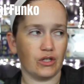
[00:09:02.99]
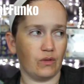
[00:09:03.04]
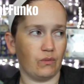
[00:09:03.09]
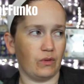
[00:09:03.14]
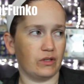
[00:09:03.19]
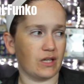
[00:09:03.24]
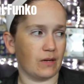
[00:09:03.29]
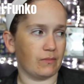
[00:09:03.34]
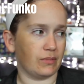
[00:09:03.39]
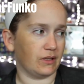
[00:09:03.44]
which
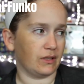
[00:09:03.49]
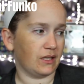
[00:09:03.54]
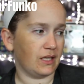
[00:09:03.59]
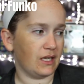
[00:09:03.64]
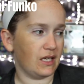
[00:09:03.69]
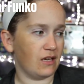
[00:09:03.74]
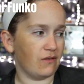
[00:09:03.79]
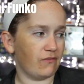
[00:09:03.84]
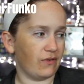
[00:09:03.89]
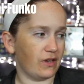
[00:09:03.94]
I
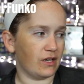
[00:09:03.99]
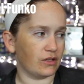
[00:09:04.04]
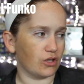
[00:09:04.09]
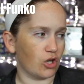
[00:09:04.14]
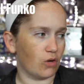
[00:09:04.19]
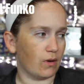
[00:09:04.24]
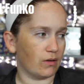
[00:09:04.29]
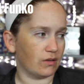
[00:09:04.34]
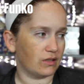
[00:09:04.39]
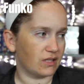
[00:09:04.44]
believe
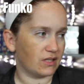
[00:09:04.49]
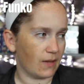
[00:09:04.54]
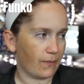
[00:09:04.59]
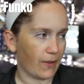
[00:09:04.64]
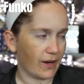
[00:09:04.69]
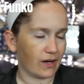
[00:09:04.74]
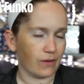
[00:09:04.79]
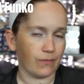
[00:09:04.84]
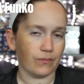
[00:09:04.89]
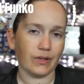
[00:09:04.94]
almost
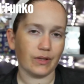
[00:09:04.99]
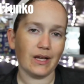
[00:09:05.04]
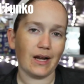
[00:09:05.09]
semi-complete.